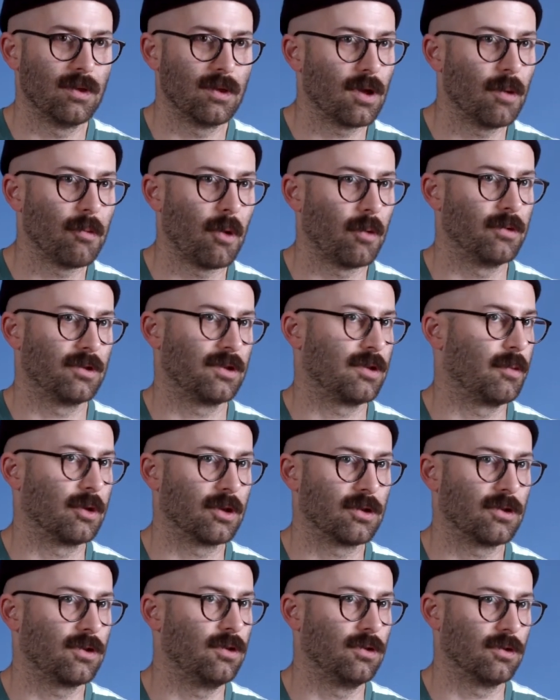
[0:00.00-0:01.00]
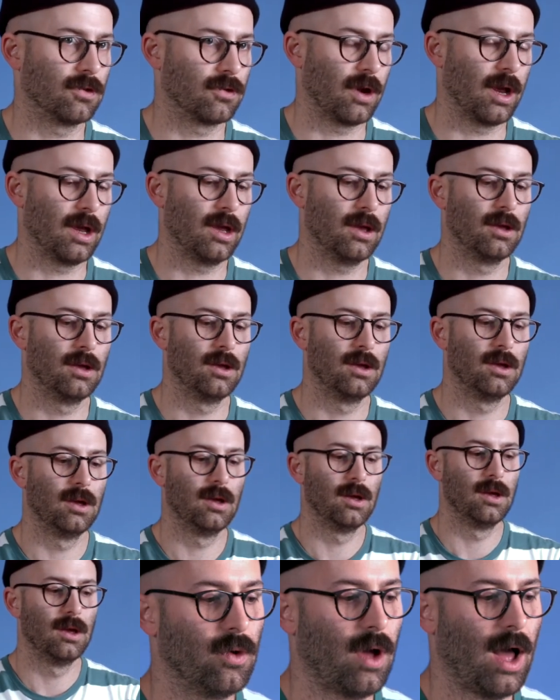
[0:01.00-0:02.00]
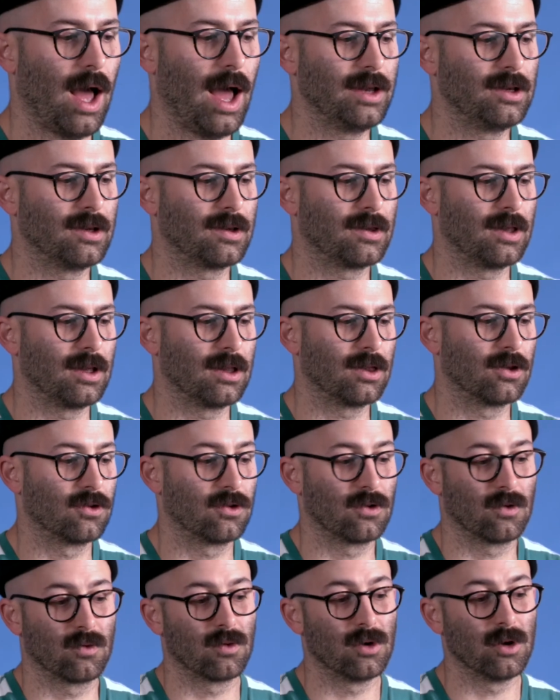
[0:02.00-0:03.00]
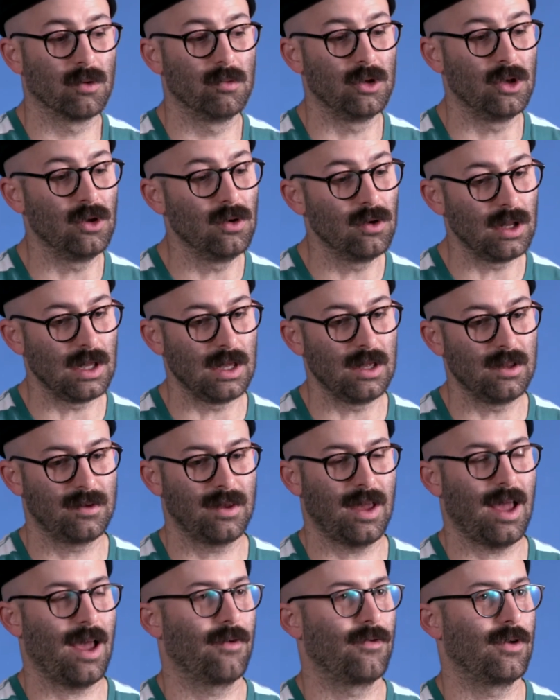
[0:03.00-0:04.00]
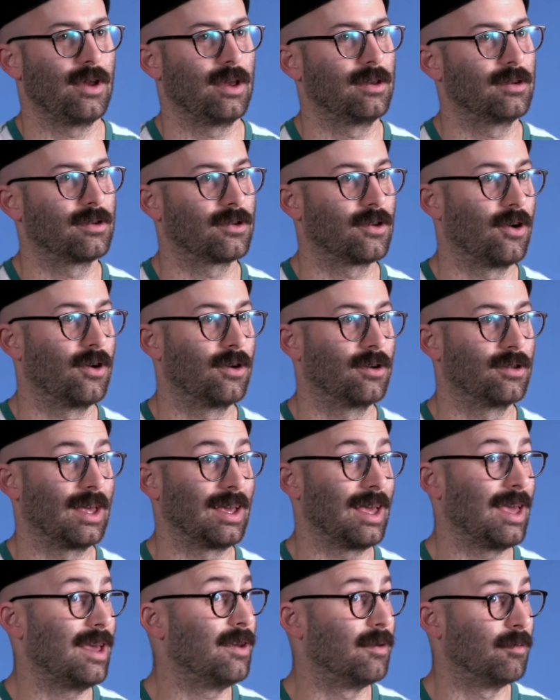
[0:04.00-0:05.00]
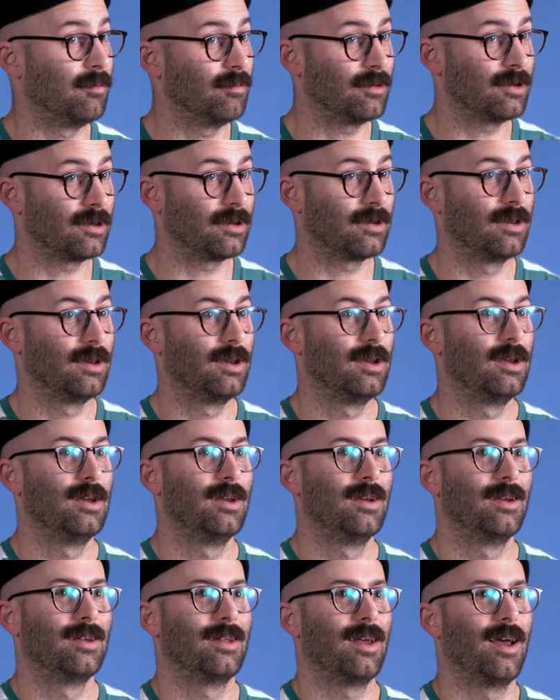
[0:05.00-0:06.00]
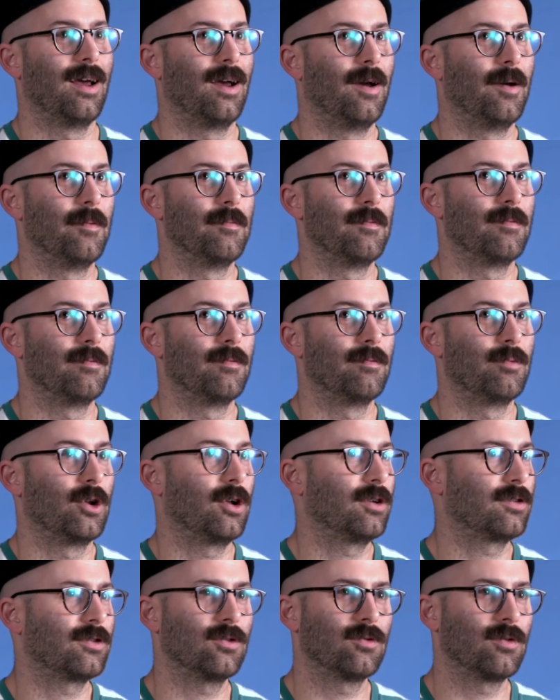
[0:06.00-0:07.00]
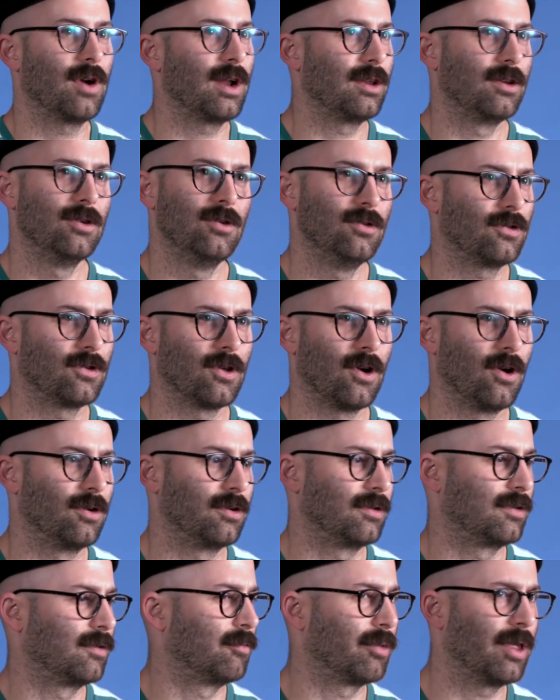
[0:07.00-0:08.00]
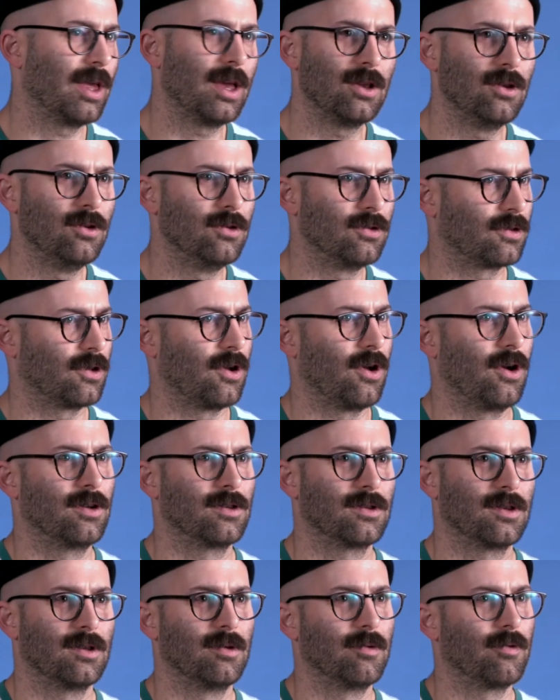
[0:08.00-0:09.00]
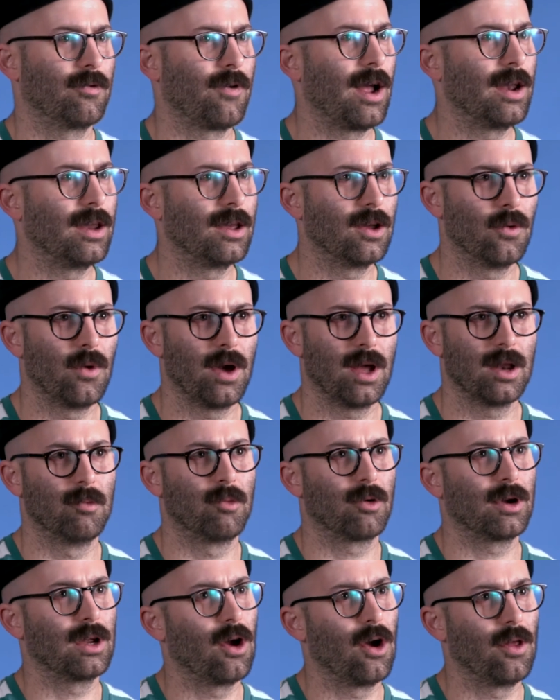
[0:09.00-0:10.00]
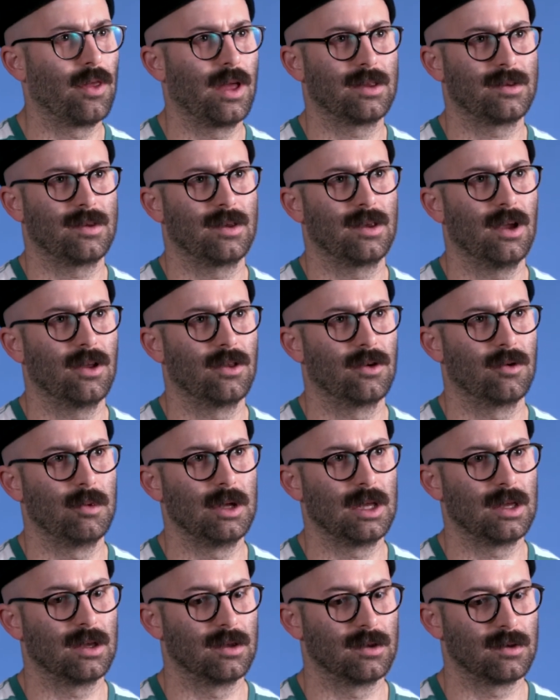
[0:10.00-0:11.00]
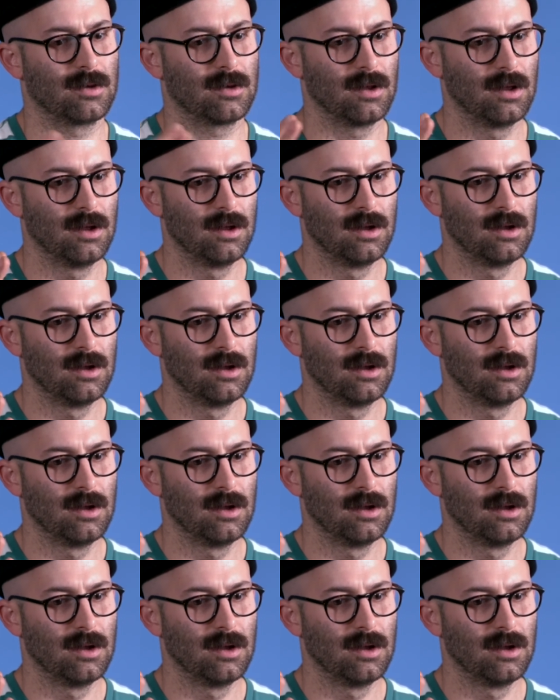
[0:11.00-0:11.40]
come up with some excuse, right? I just think there's a real beauty to having like hymns, but also writing new songs and playing new songs and finding a way to bring all that together, because